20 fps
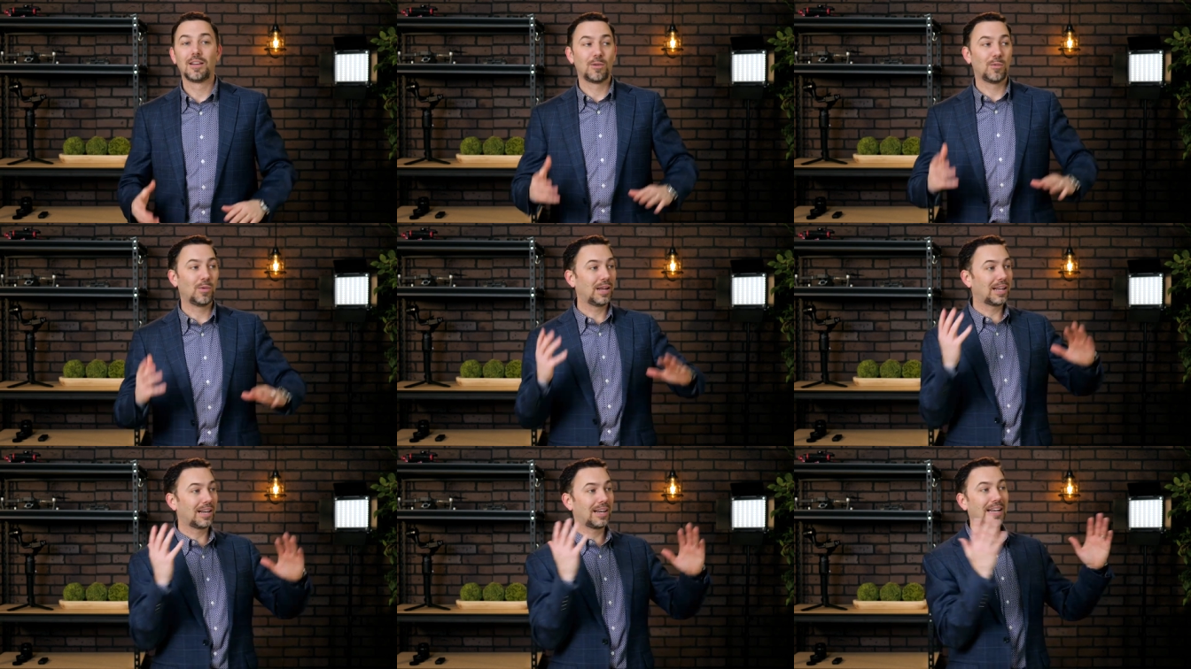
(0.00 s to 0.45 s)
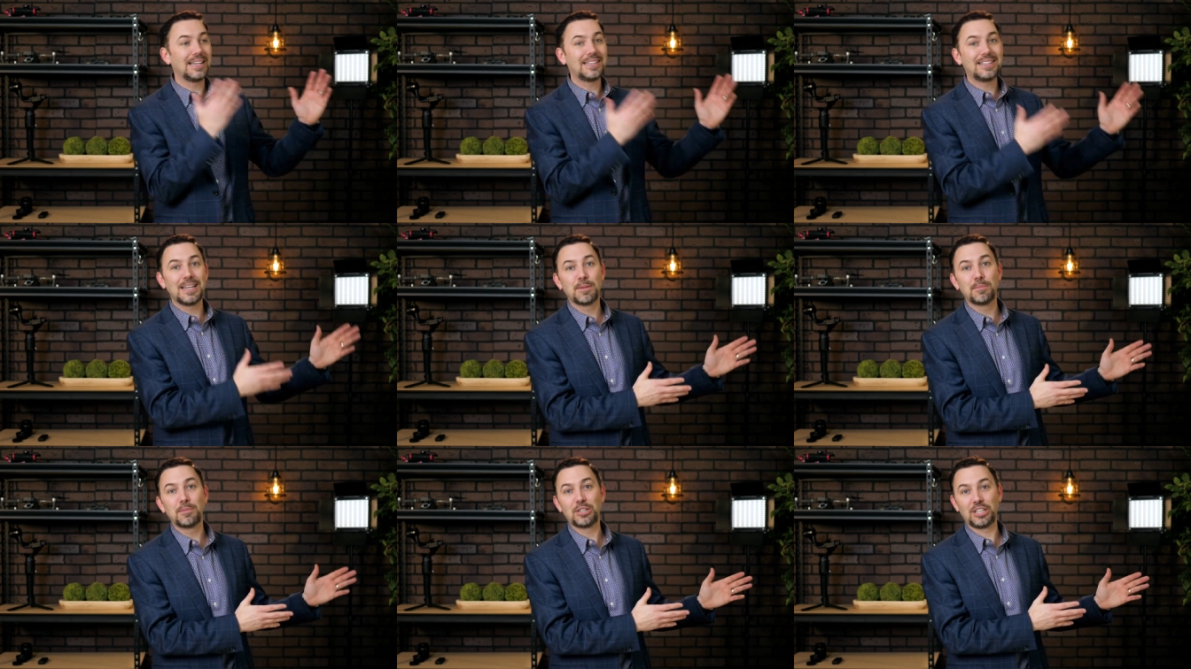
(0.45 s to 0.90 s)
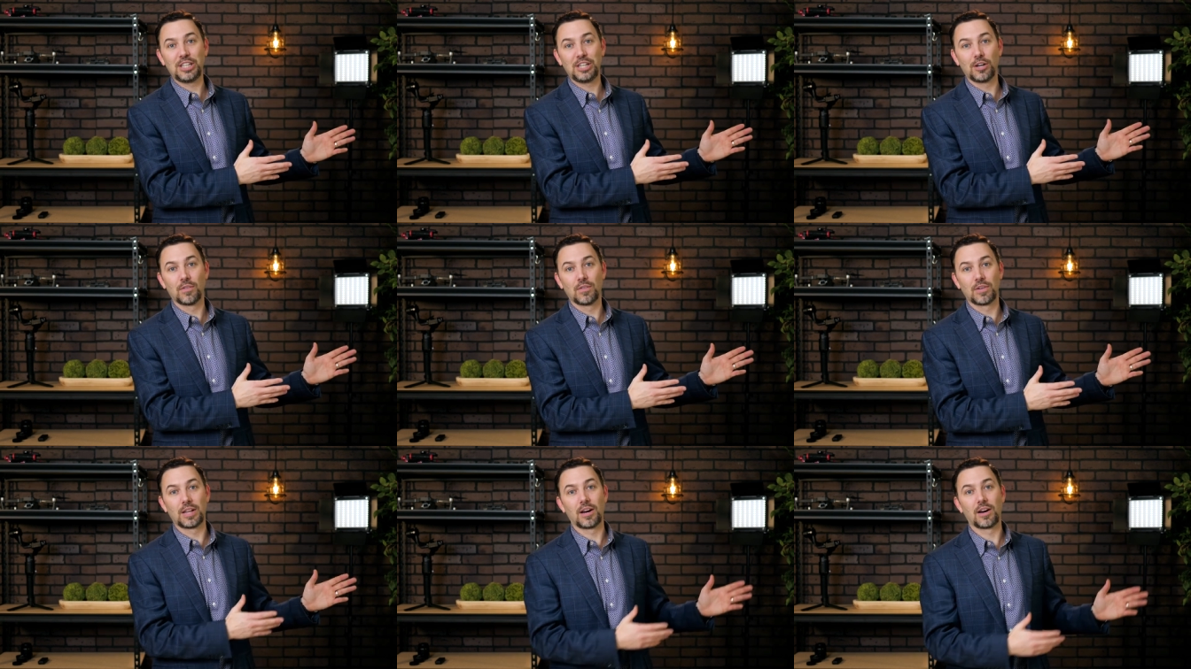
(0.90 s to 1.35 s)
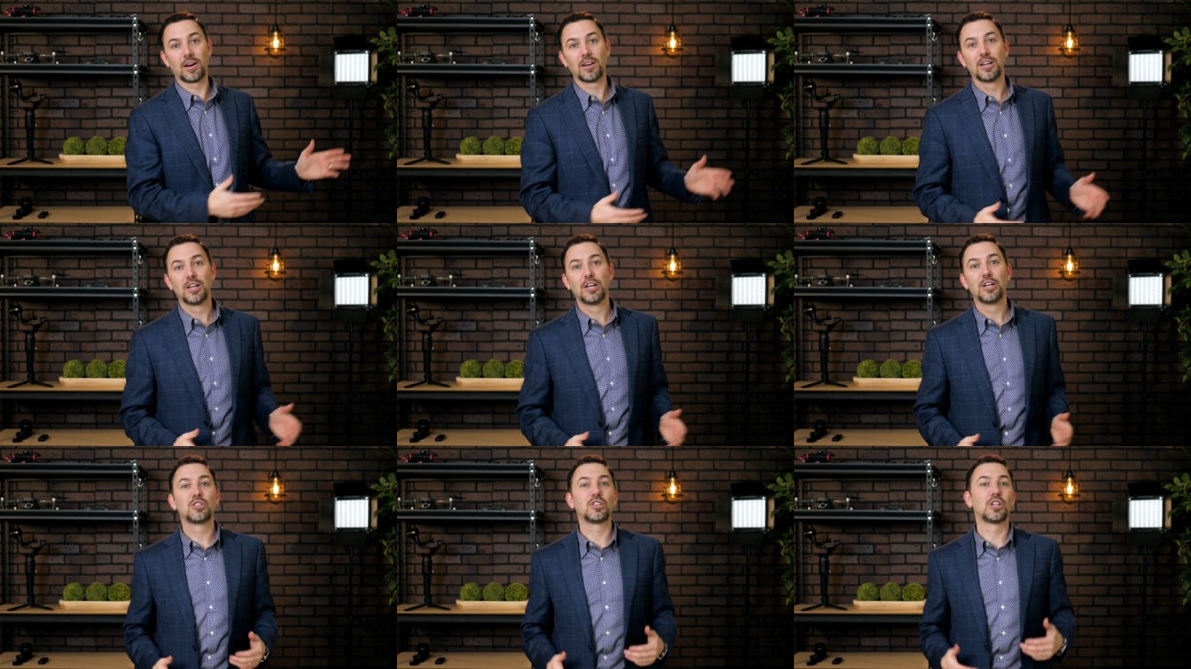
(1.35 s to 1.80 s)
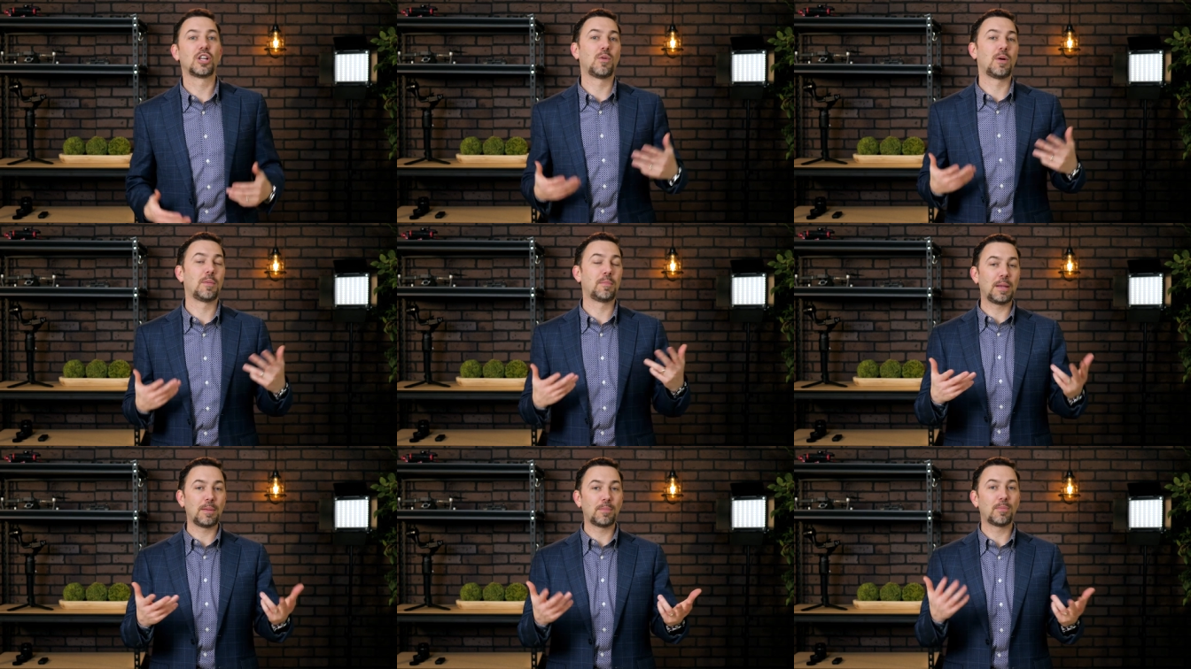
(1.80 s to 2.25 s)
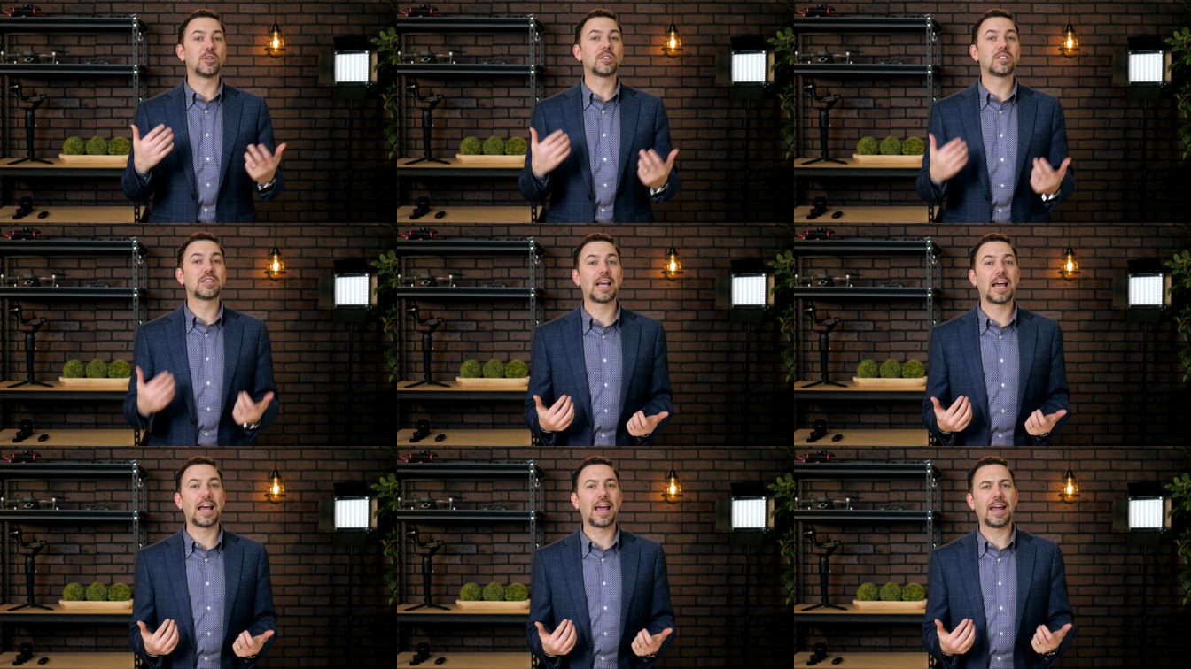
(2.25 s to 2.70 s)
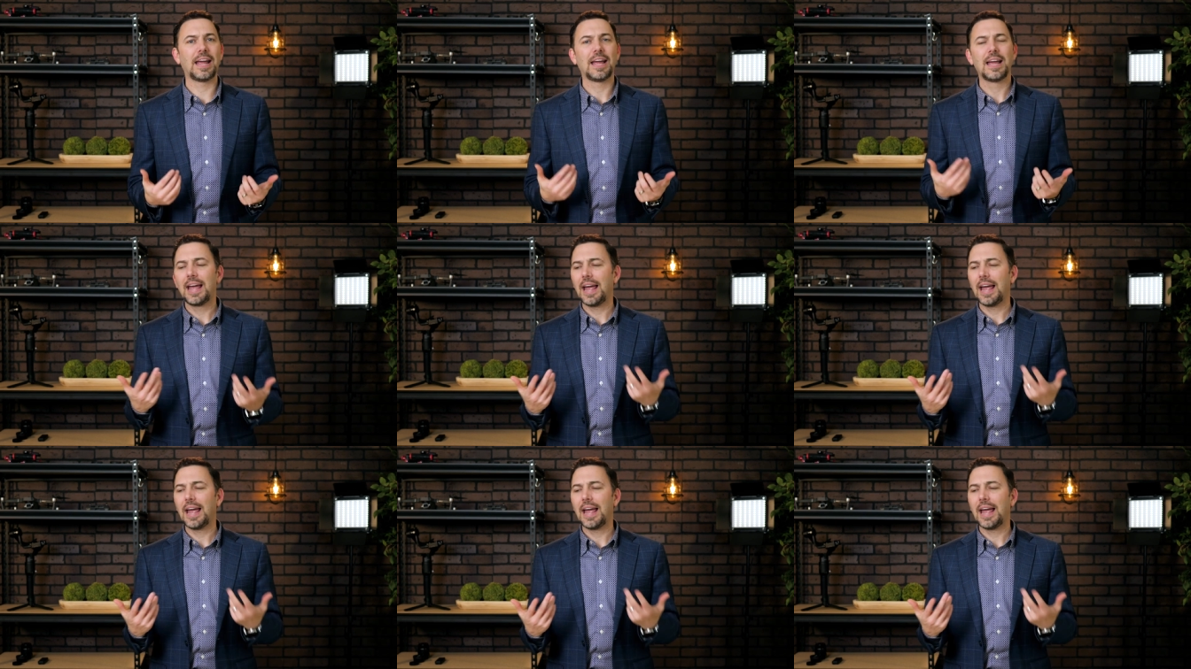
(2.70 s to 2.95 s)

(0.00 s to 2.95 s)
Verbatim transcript: we got an ATM machine over there so that when people say,